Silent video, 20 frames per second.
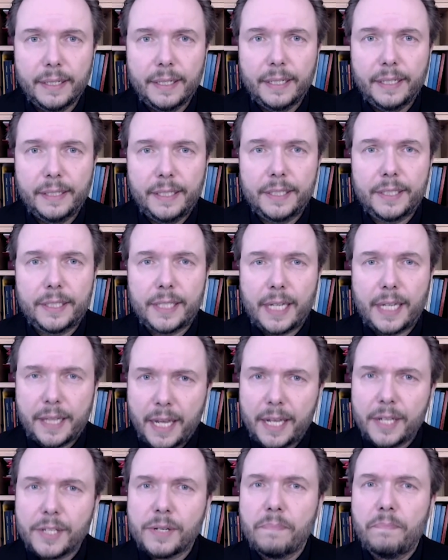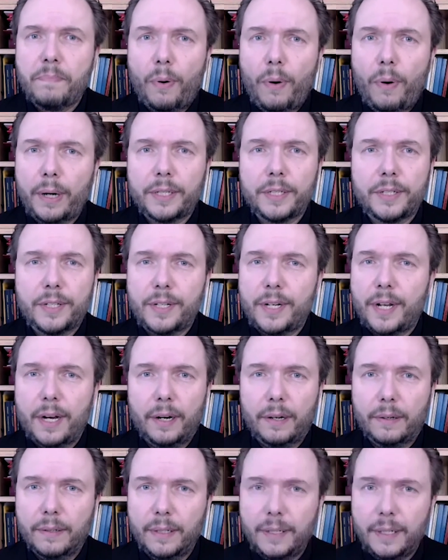This is I think it's important to
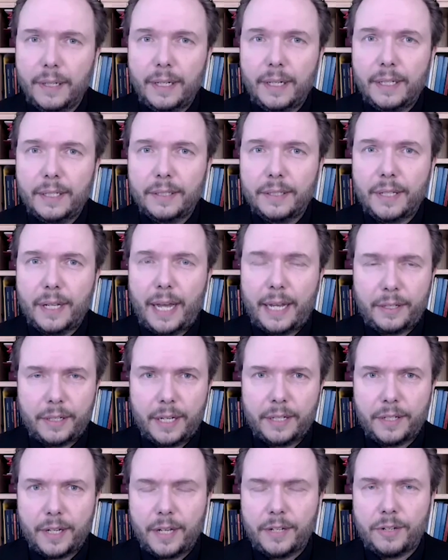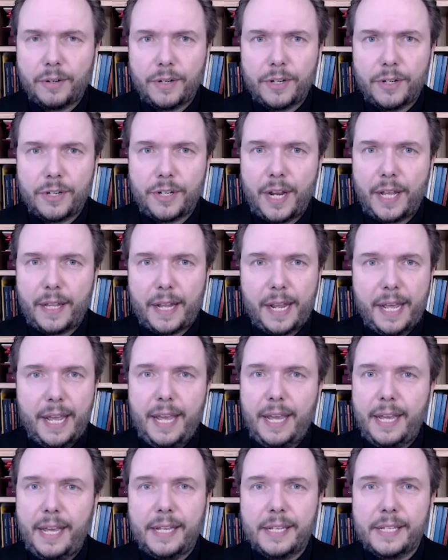know and, and, and to understand that
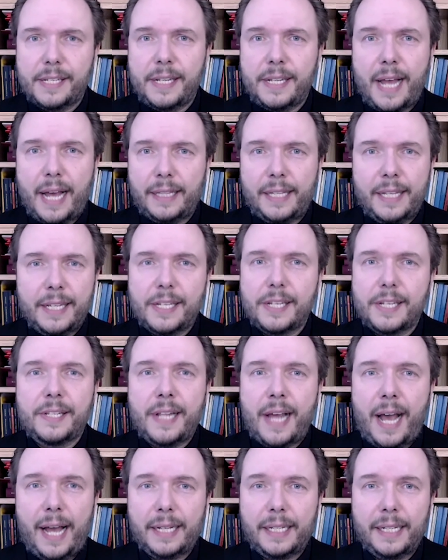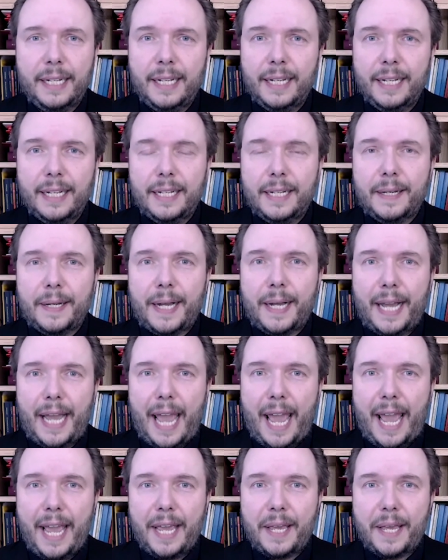he is not, this is not a,
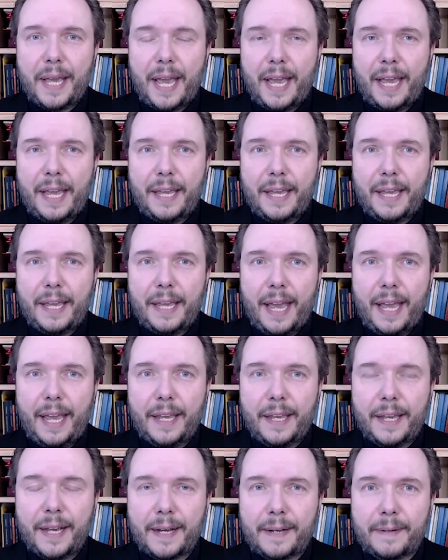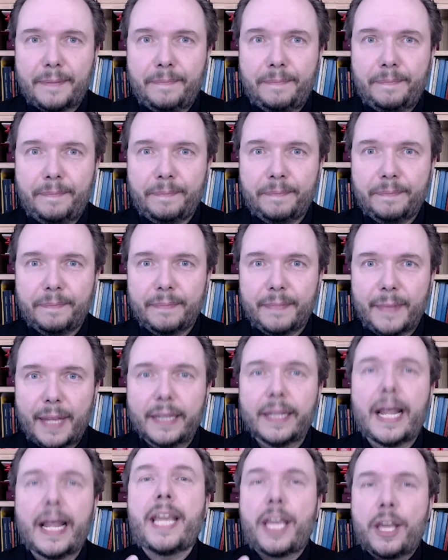a, a, a um,
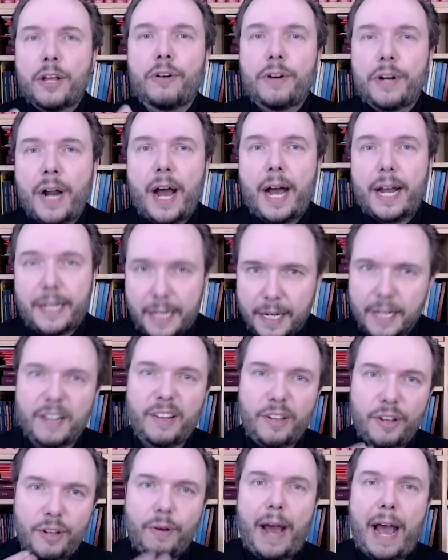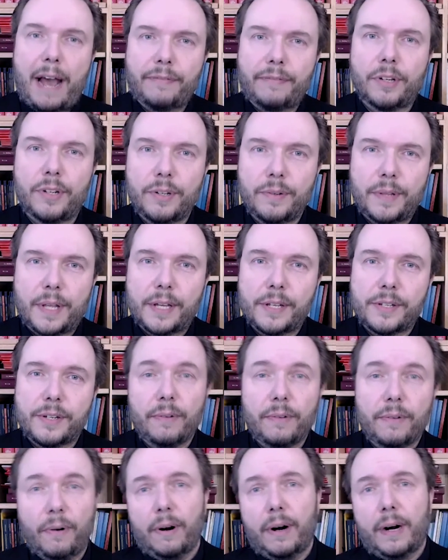like it or not, you have to do this.
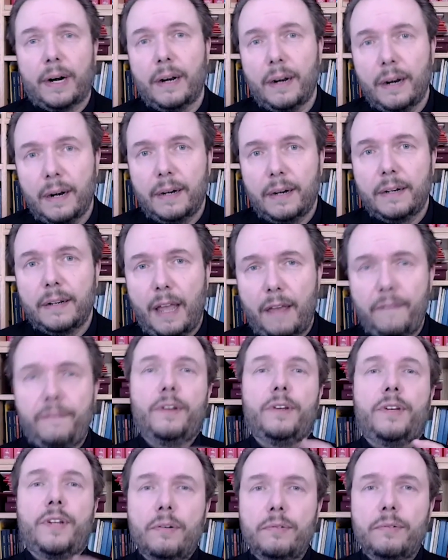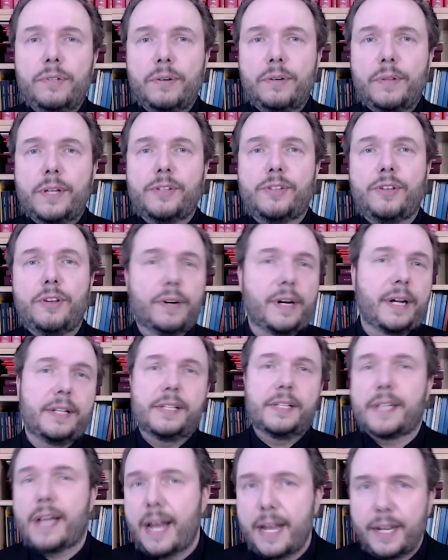Or if you don't do this, you're
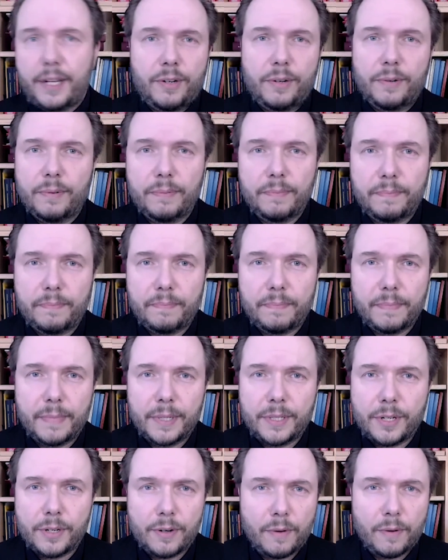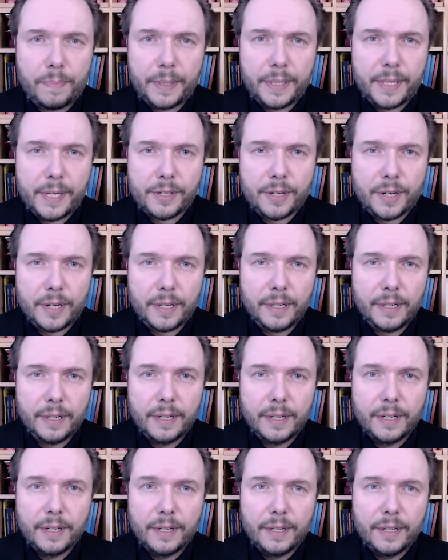consigned to eternal perdition.
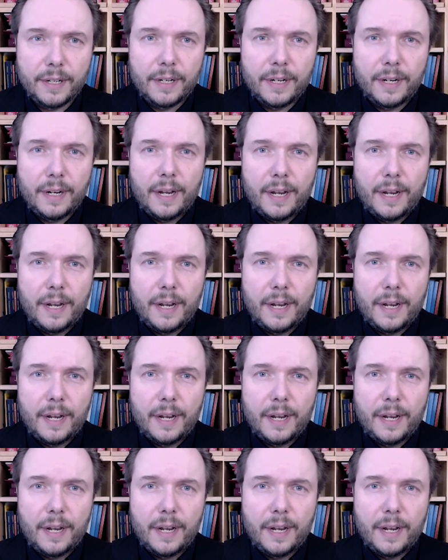Mm.